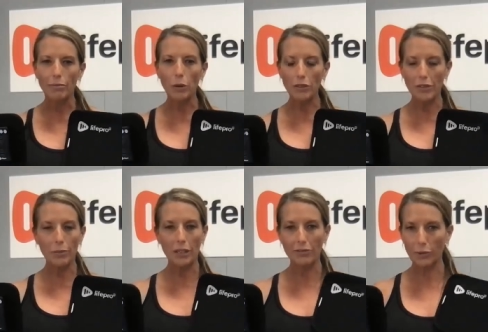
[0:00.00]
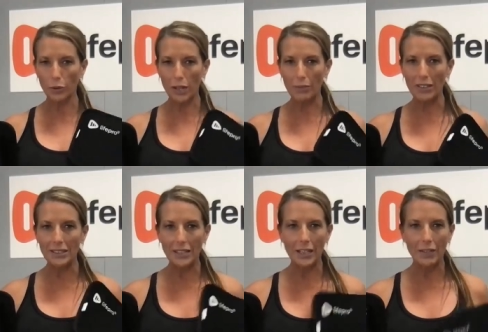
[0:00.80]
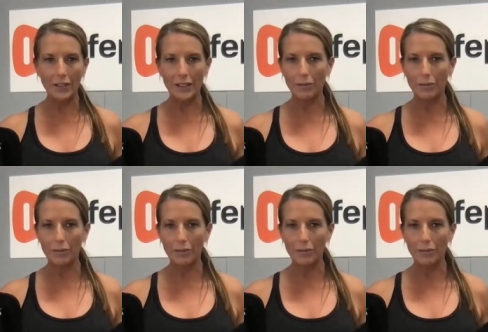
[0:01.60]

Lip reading: both of them can fold up inside of